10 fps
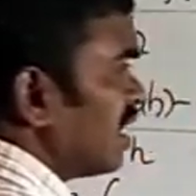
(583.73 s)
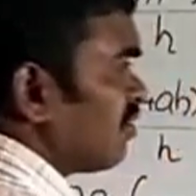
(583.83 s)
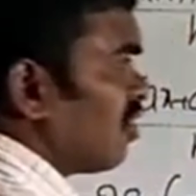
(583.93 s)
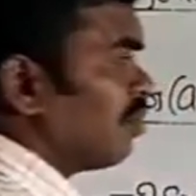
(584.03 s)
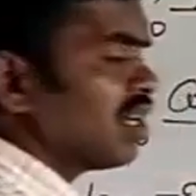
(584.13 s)
the
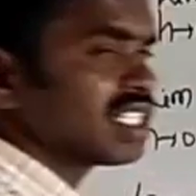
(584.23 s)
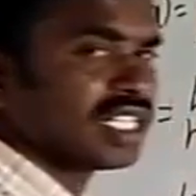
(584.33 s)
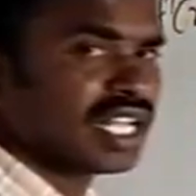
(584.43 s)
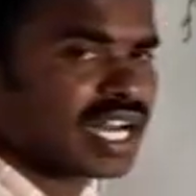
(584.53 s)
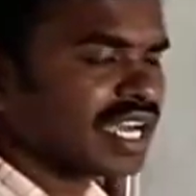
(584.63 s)
formulas
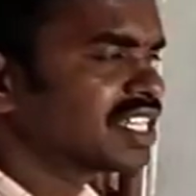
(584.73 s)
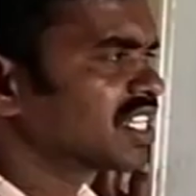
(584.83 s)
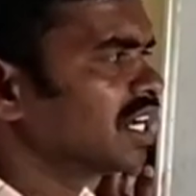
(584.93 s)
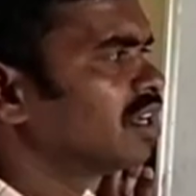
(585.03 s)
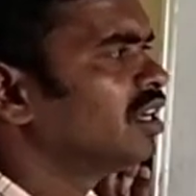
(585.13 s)
in the right
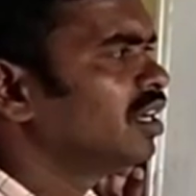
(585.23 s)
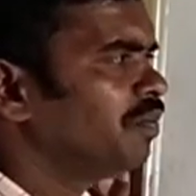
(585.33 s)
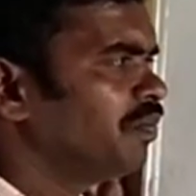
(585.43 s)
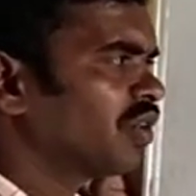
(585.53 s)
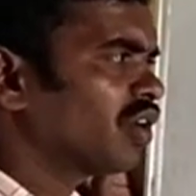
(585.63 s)
side.
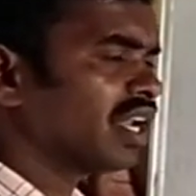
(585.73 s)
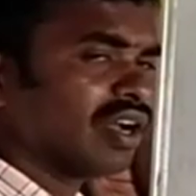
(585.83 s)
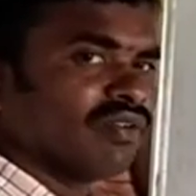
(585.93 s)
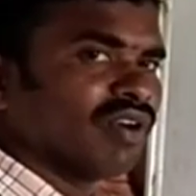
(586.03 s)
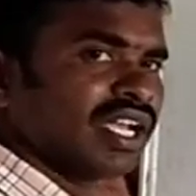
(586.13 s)
Okay,
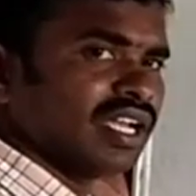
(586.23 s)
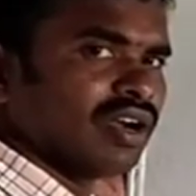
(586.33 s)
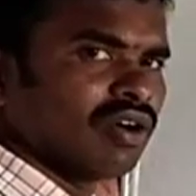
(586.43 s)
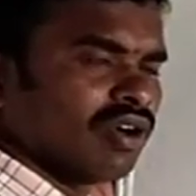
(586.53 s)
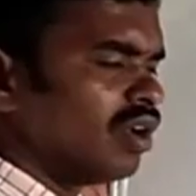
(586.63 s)
now why?
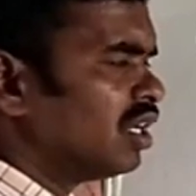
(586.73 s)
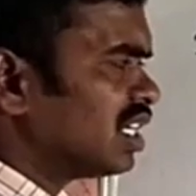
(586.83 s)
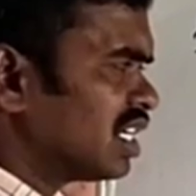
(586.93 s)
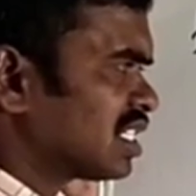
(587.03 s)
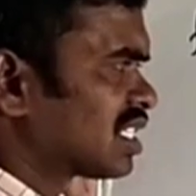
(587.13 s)

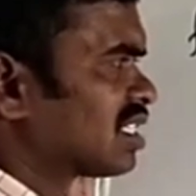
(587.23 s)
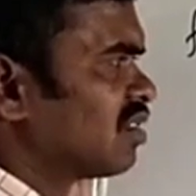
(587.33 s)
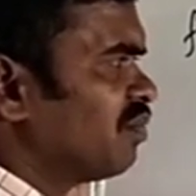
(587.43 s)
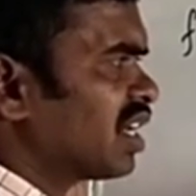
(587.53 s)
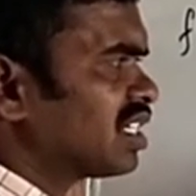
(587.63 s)
Yes,
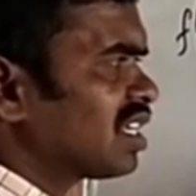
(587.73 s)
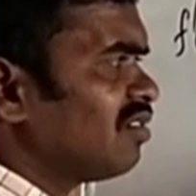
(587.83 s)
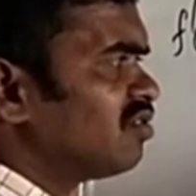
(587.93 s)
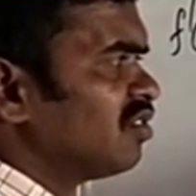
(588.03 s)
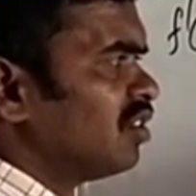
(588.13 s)
because
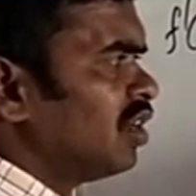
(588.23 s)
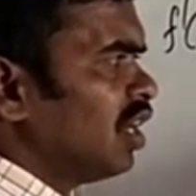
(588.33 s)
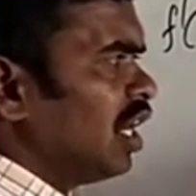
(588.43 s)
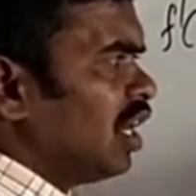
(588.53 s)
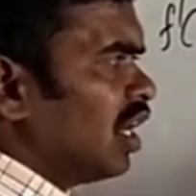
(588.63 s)
of
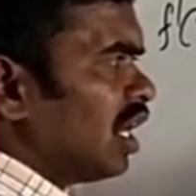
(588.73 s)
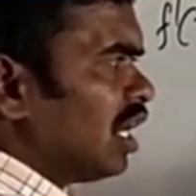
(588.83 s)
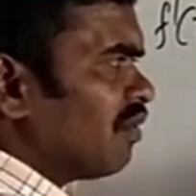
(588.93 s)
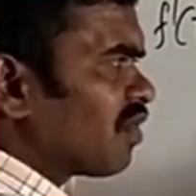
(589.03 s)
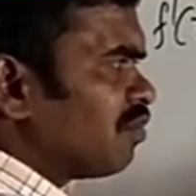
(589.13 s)

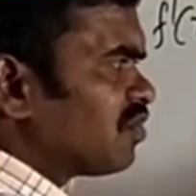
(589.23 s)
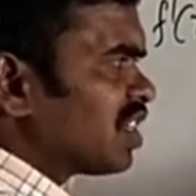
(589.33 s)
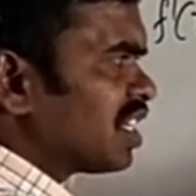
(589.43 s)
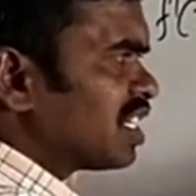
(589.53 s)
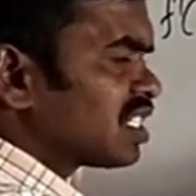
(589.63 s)
from
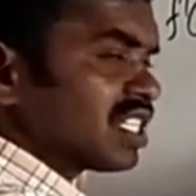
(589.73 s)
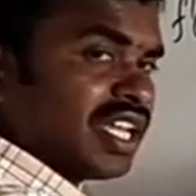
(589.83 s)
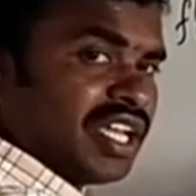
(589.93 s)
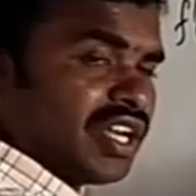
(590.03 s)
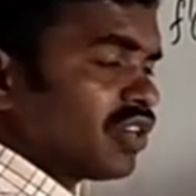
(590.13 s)

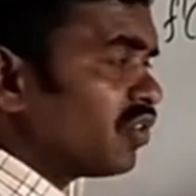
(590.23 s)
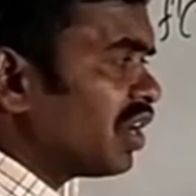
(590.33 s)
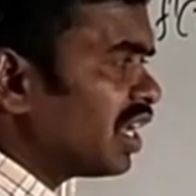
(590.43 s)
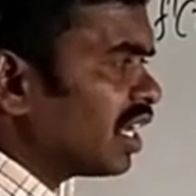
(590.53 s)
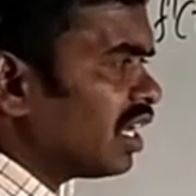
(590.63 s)
here to
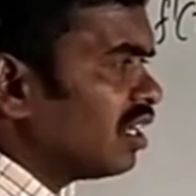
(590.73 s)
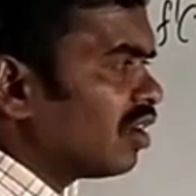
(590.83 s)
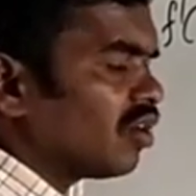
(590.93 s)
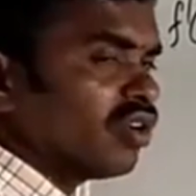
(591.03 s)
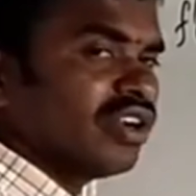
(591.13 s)
here,
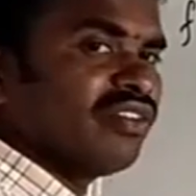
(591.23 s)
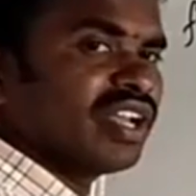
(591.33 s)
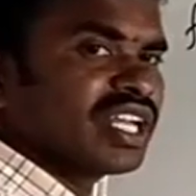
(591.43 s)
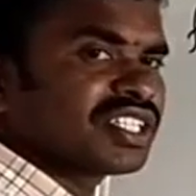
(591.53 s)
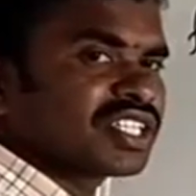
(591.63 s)
how did
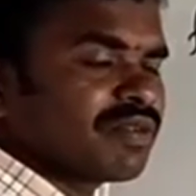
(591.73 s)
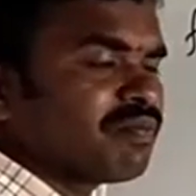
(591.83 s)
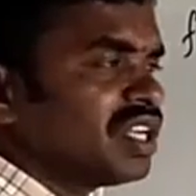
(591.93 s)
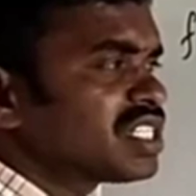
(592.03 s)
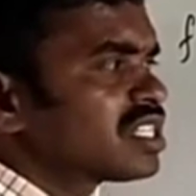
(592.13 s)
we get step
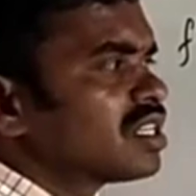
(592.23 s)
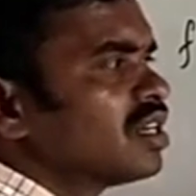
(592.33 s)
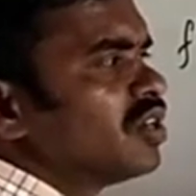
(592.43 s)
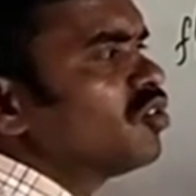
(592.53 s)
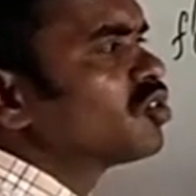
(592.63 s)
means
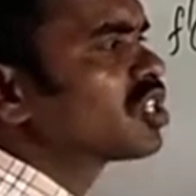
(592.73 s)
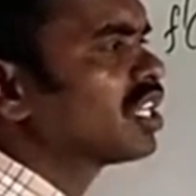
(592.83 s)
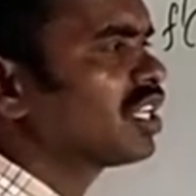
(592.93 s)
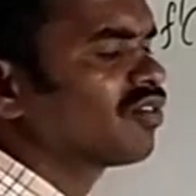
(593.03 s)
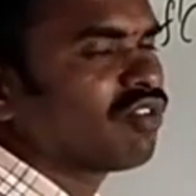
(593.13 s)
used
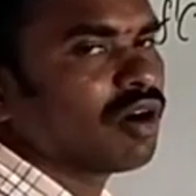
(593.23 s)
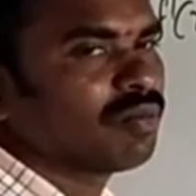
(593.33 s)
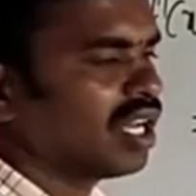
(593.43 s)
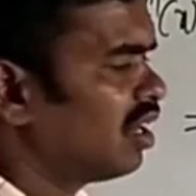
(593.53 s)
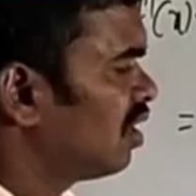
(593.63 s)
on that
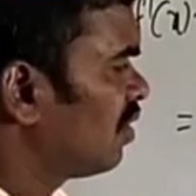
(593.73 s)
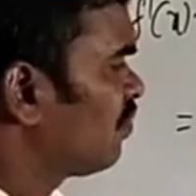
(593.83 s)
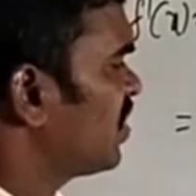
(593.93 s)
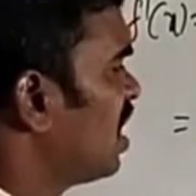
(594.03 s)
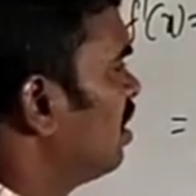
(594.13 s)
formula.
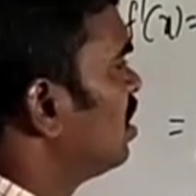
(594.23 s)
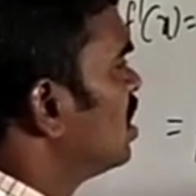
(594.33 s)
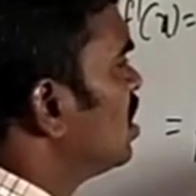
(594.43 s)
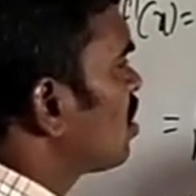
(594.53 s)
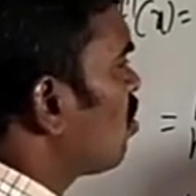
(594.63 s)
Yeah,
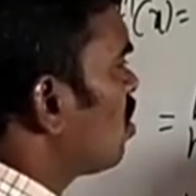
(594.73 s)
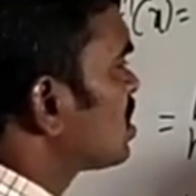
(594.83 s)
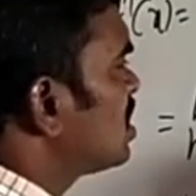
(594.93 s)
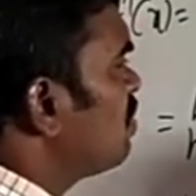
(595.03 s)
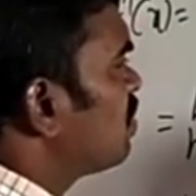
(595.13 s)

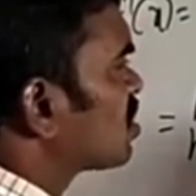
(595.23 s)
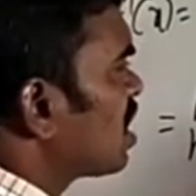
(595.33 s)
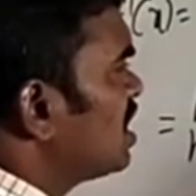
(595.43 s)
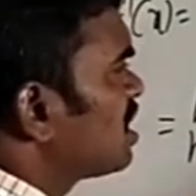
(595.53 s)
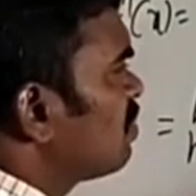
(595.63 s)
cos c
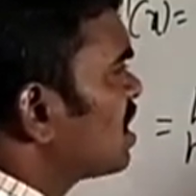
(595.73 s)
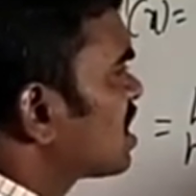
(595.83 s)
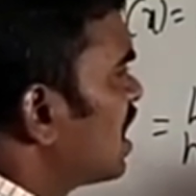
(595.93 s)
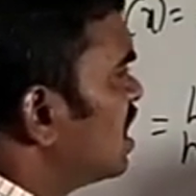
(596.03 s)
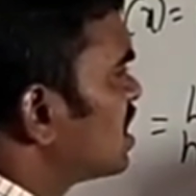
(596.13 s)
sin c plus
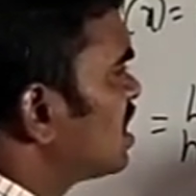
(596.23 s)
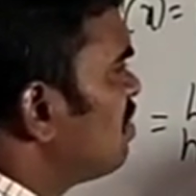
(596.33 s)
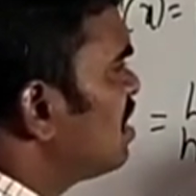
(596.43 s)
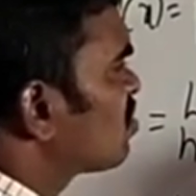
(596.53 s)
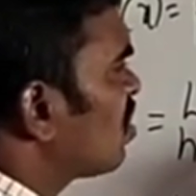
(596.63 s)
sin d. C
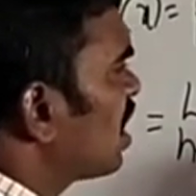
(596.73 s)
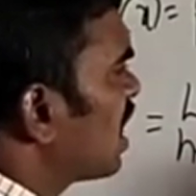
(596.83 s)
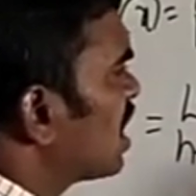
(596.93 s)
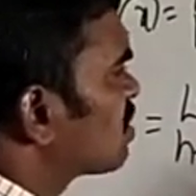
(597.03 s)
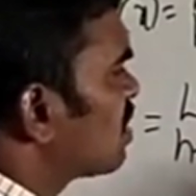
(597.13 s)
means what?
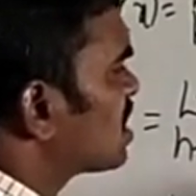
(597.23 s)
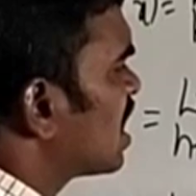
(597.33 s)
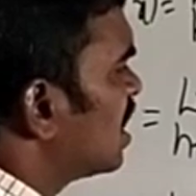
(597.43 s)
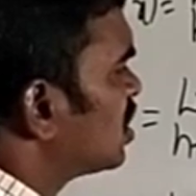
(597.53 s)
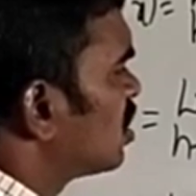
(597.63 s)
Ax plus ah.